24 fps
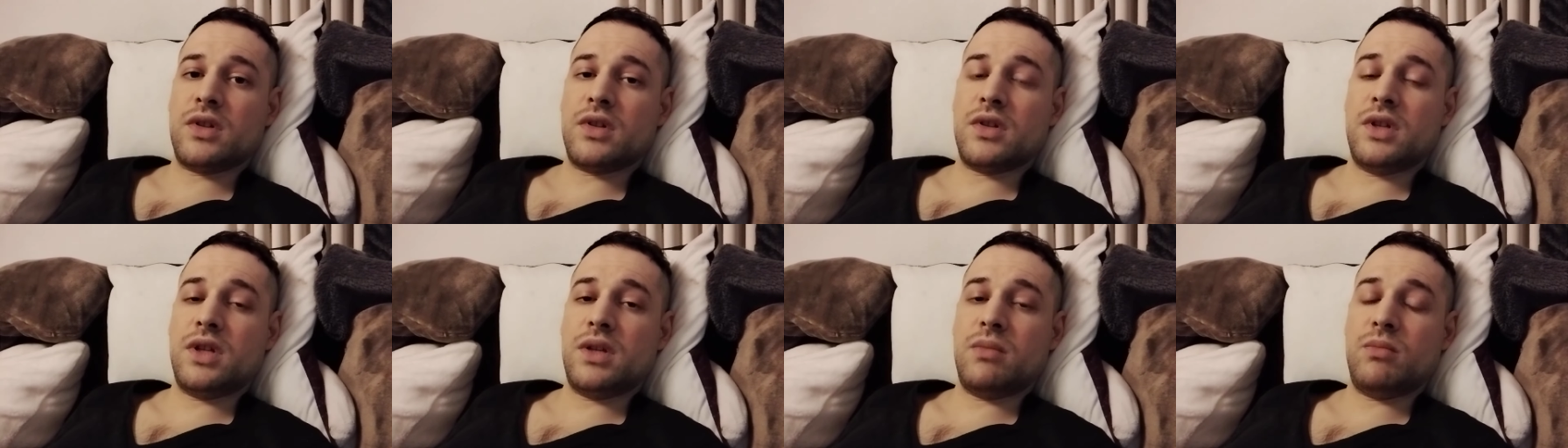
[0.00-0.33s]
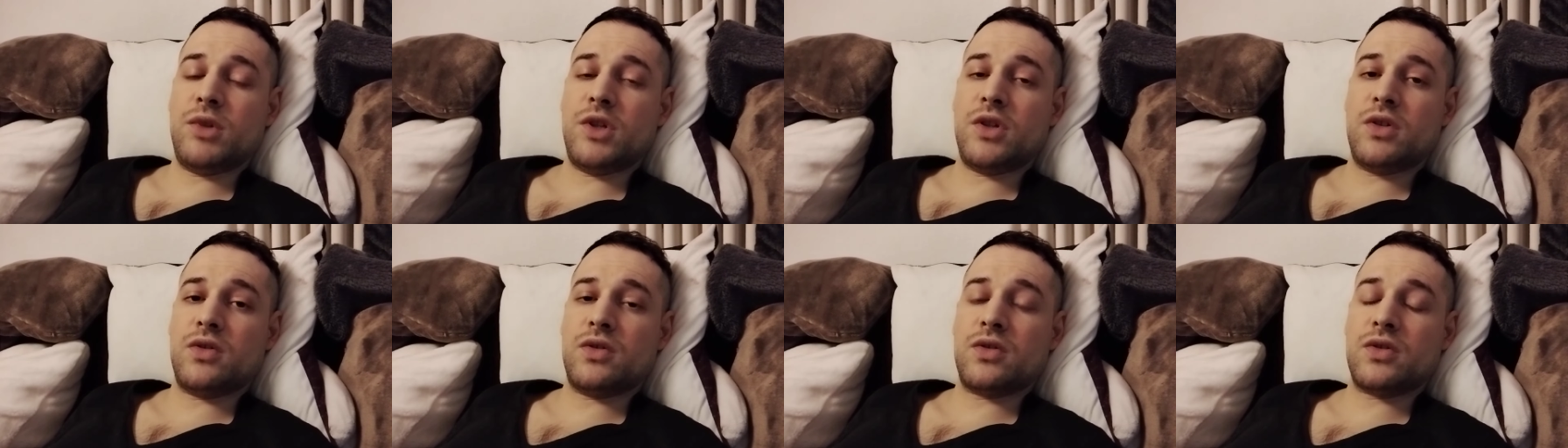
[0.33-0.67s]

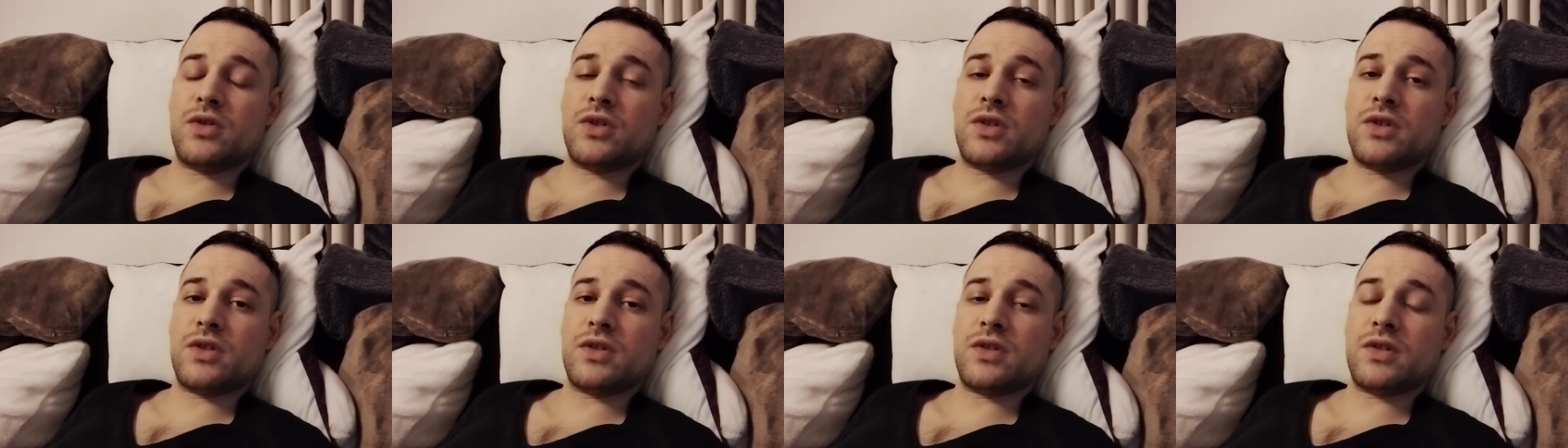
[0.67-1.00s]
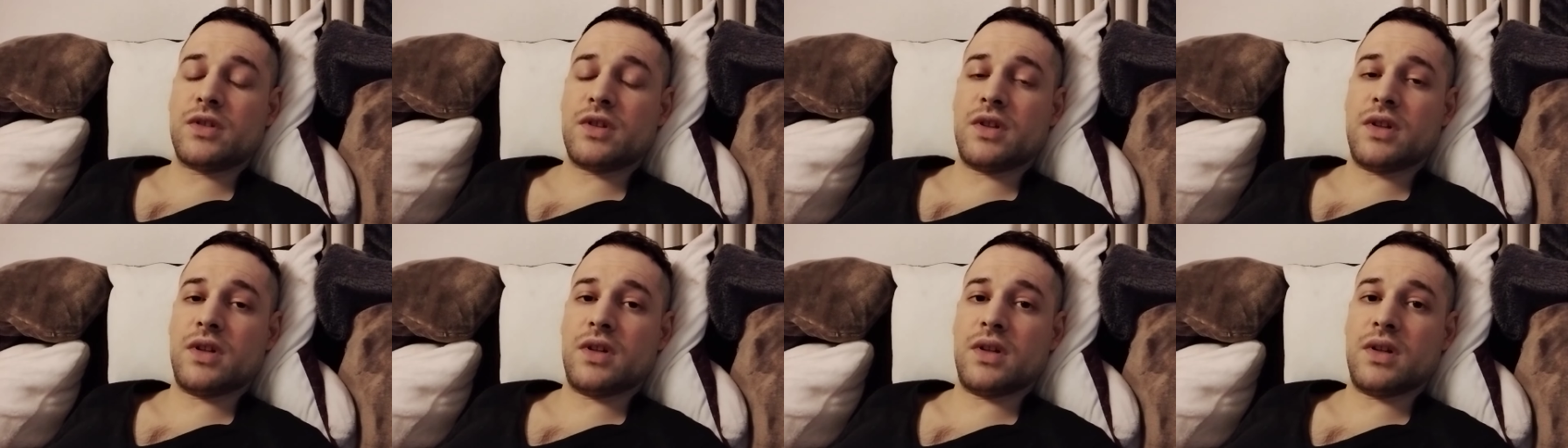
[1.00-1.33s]
demiurge's
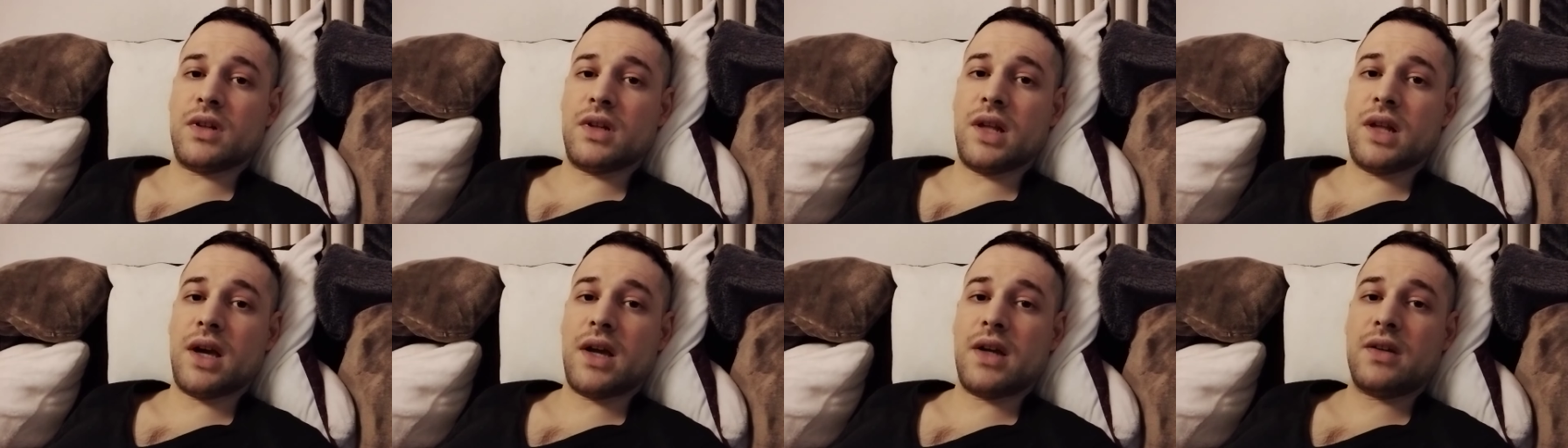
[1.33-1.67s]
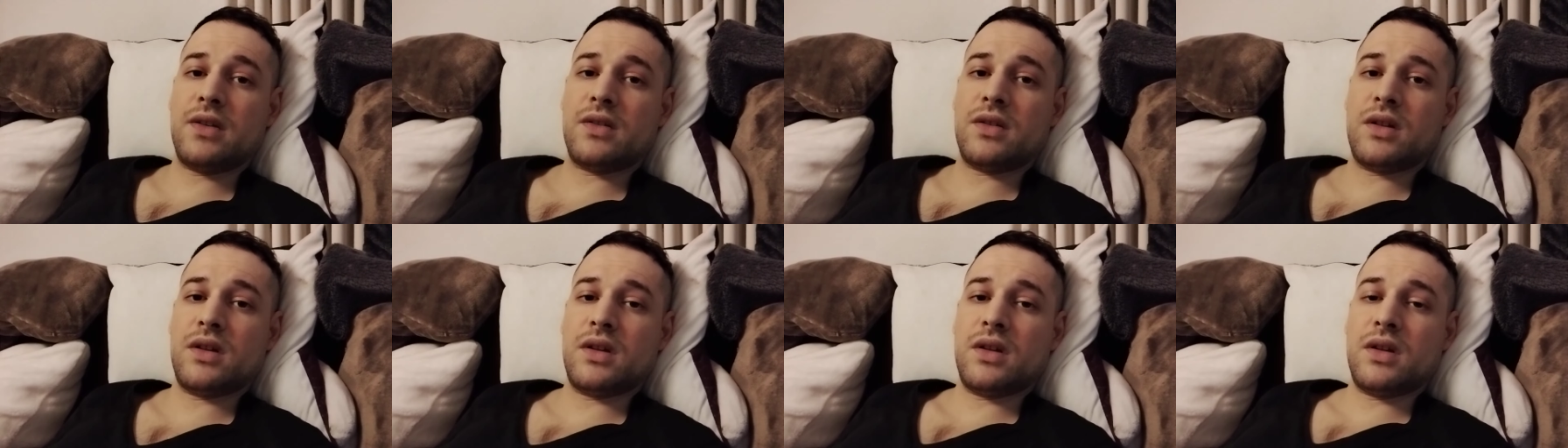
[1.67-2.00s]

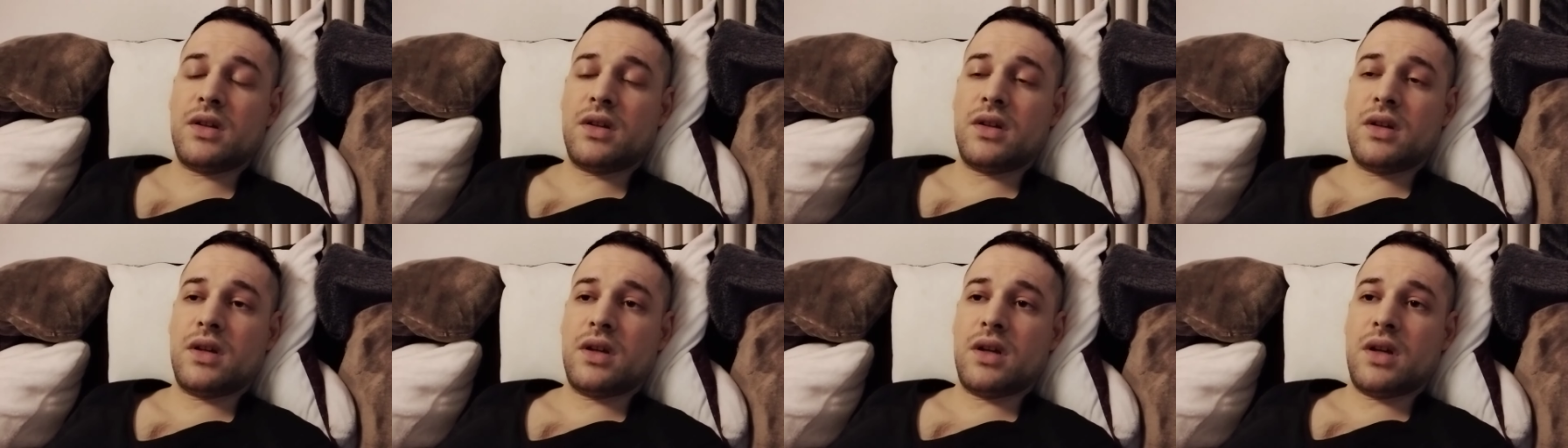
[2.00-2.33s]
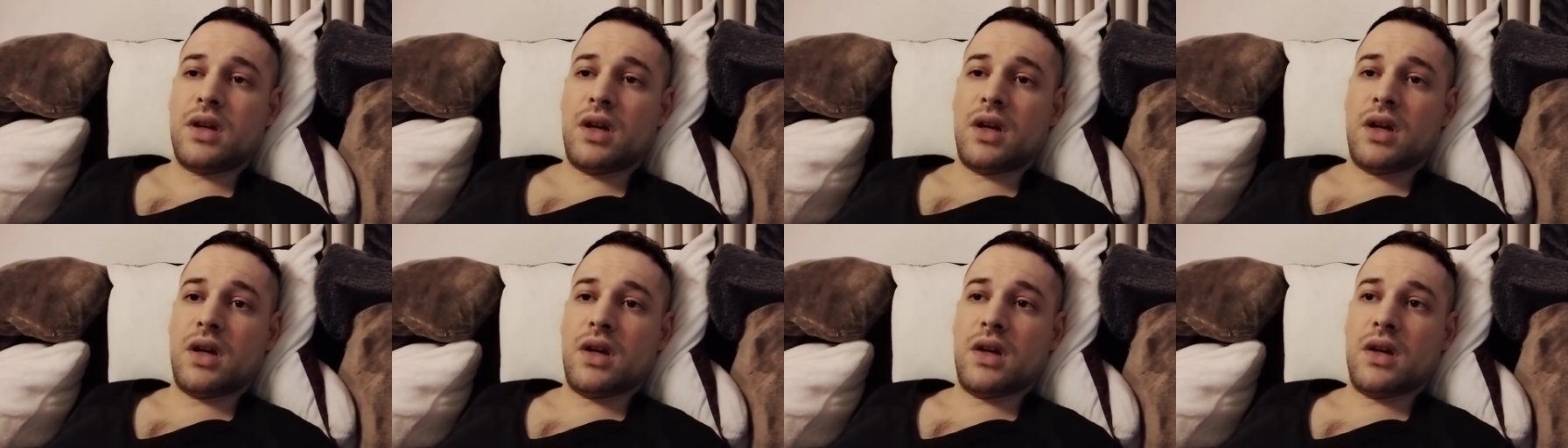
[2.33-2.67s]
light,
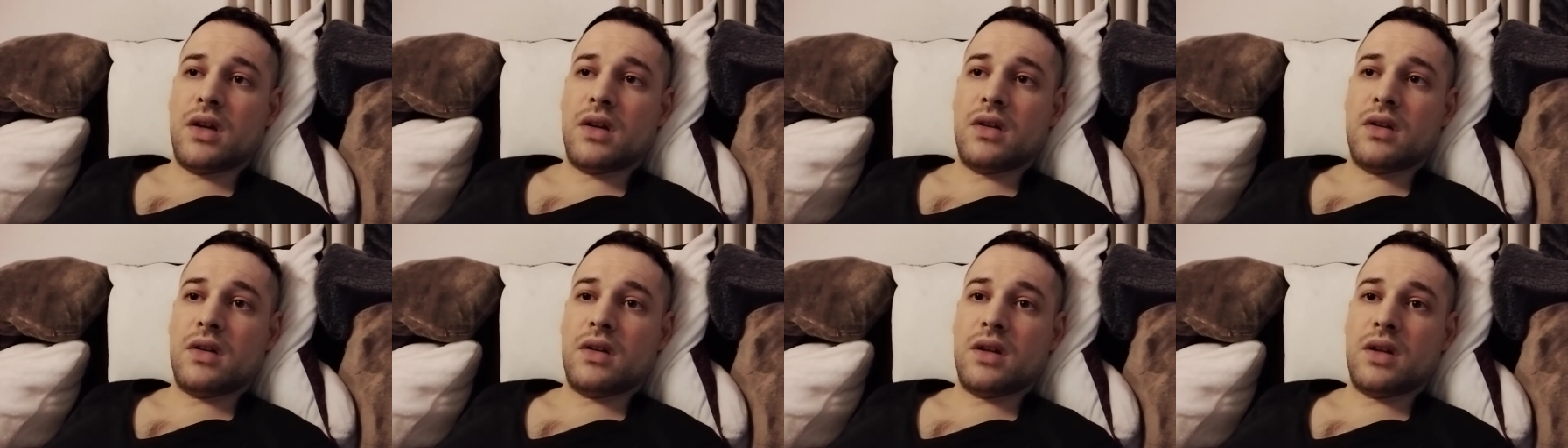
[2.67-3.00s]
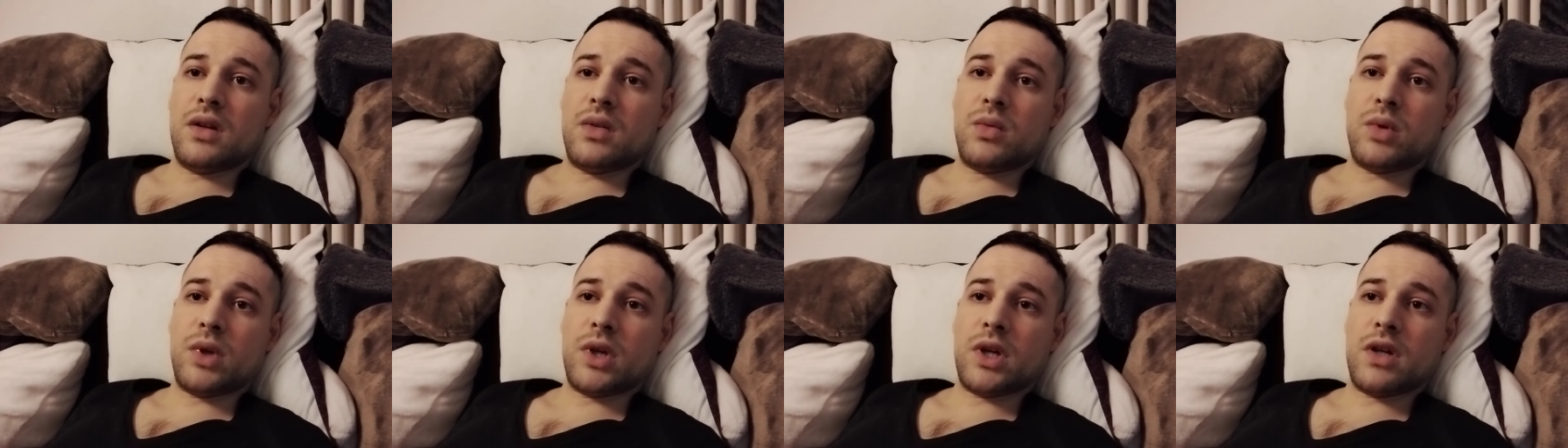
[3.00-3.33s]
and
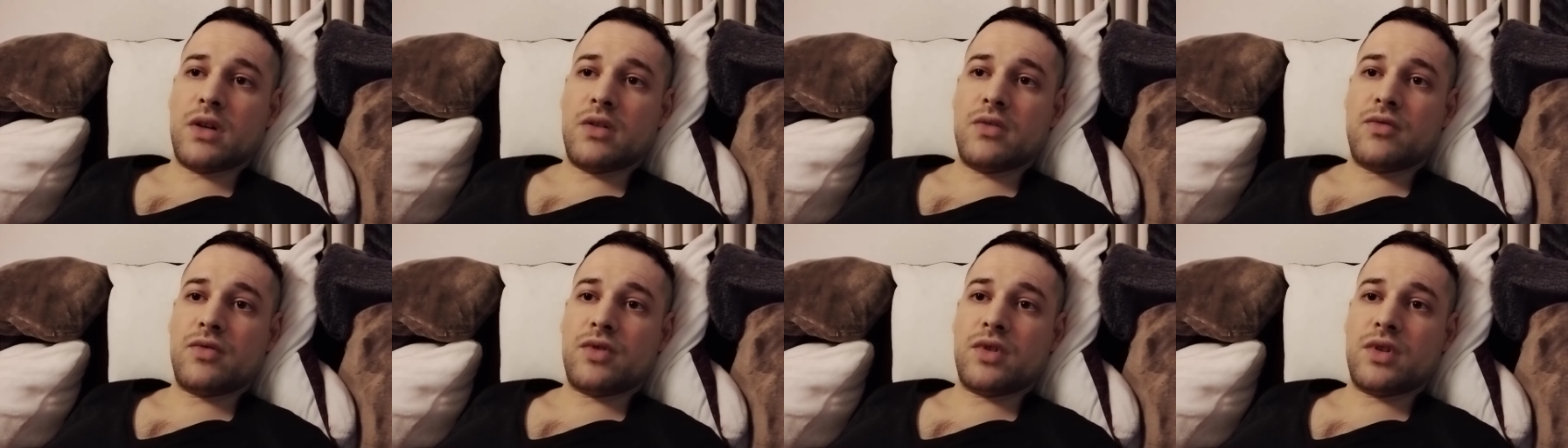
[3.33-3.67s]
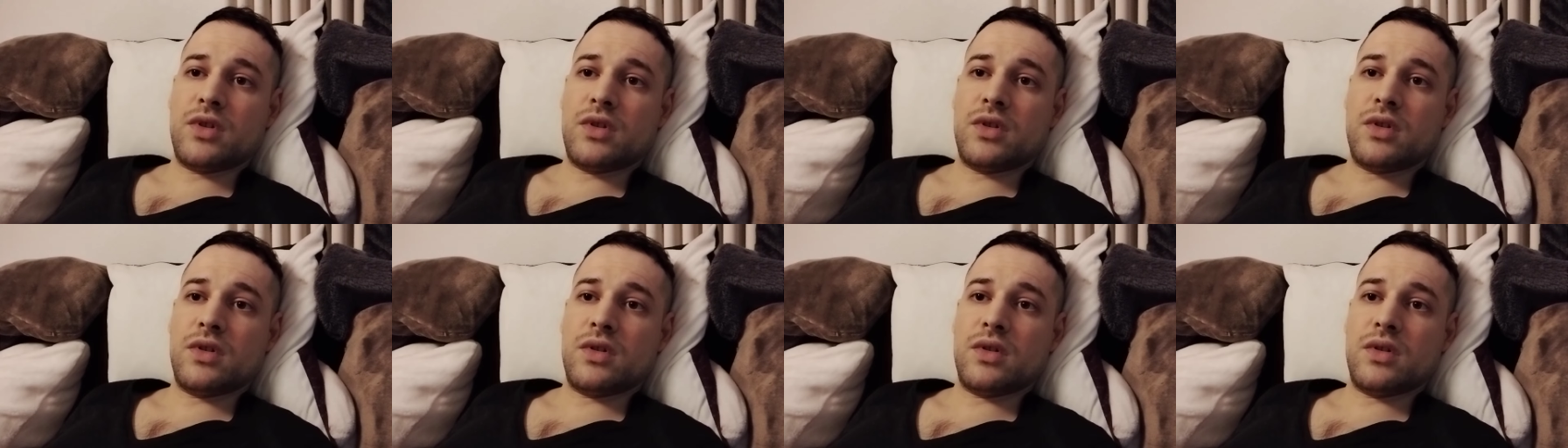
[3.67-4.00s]
then we have
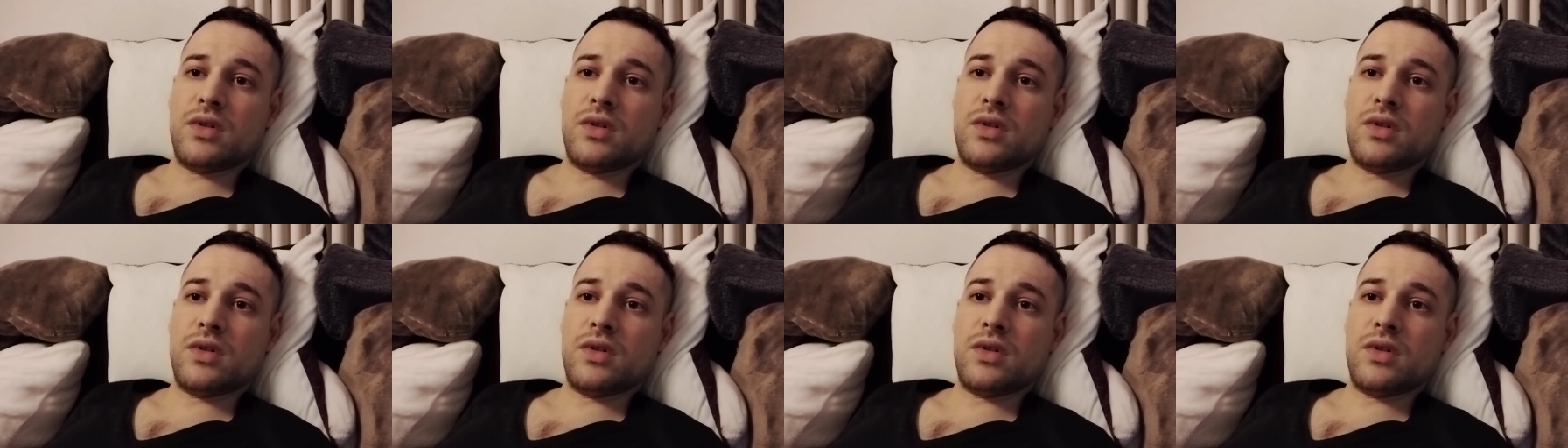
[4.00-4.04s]
the